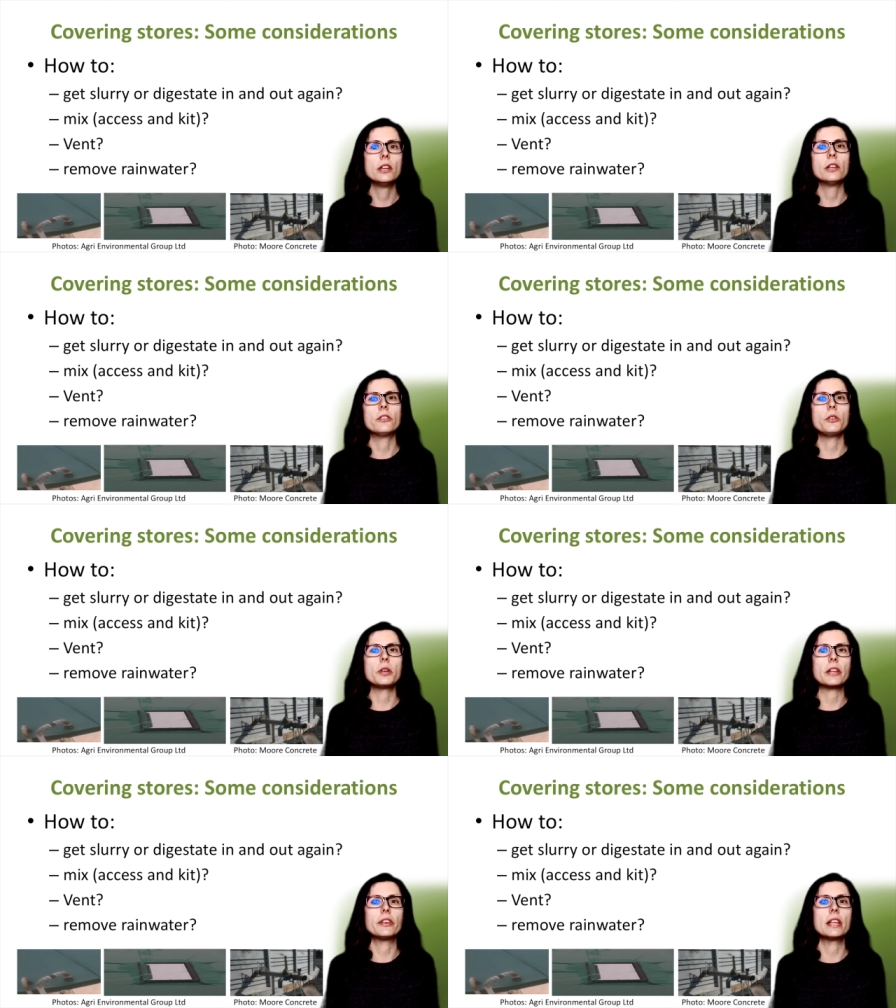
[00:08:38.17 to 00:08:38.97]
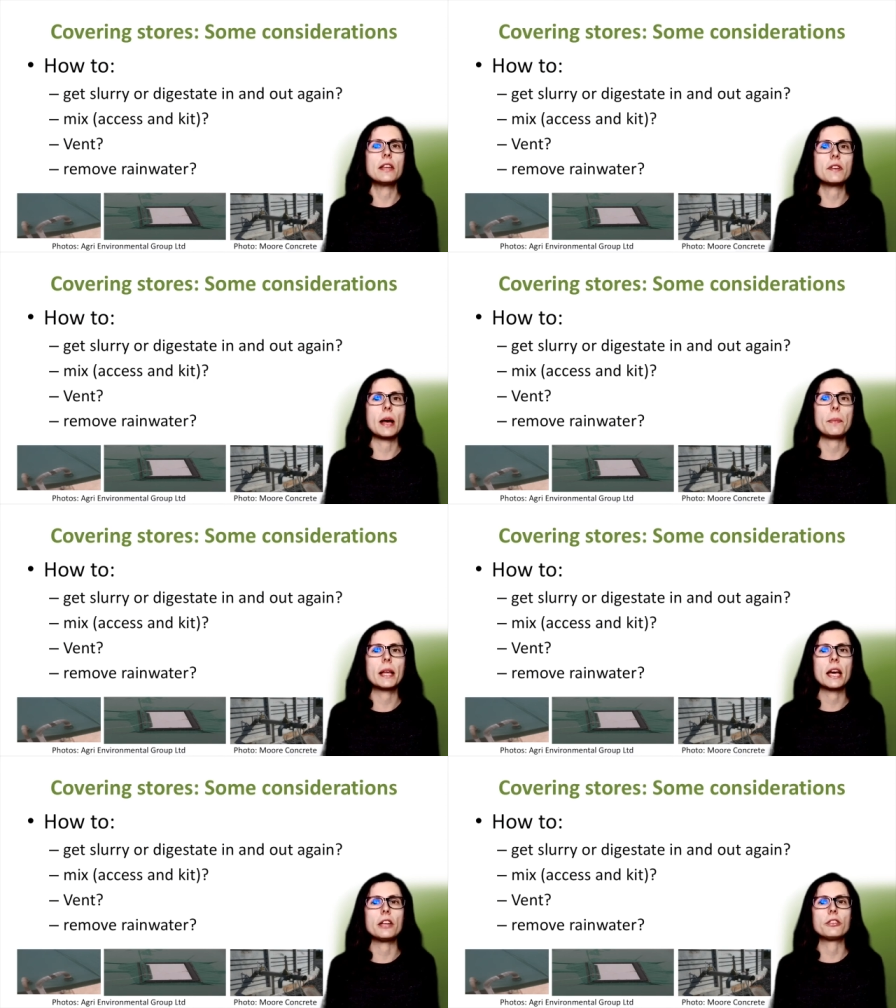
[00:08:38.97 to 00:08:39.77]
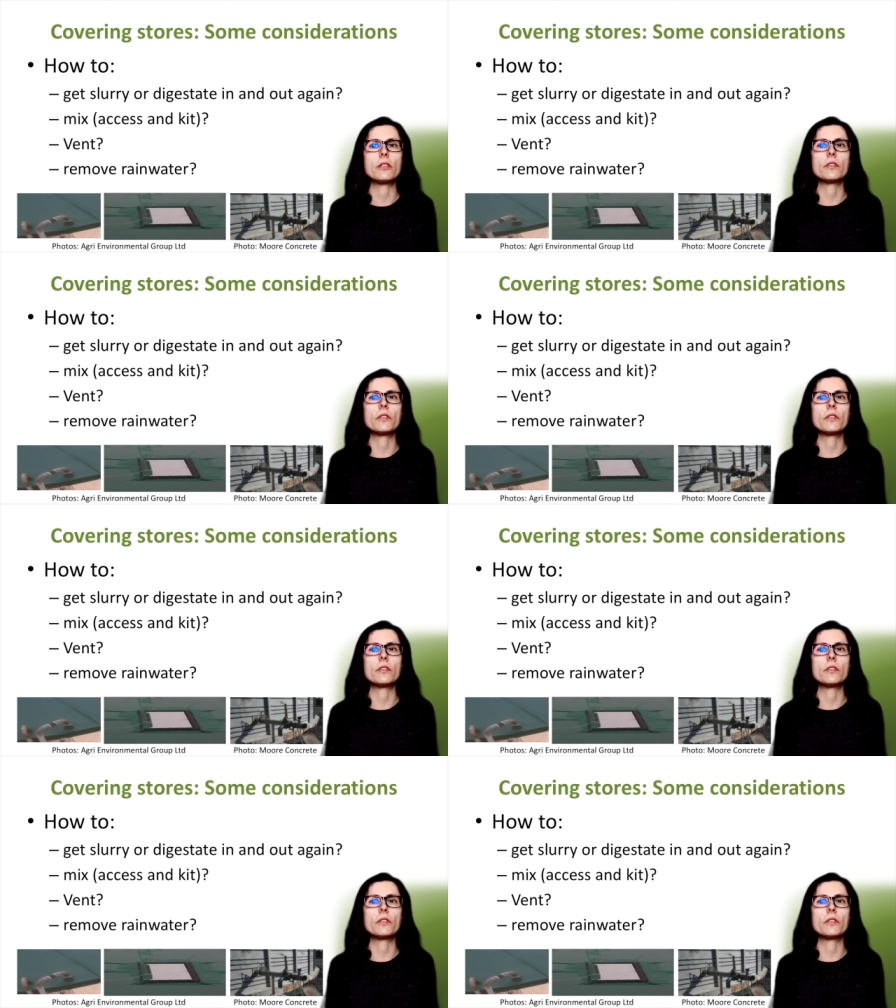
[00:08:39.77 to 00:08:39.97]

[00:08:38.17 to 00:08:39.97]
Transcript: so you get an even application of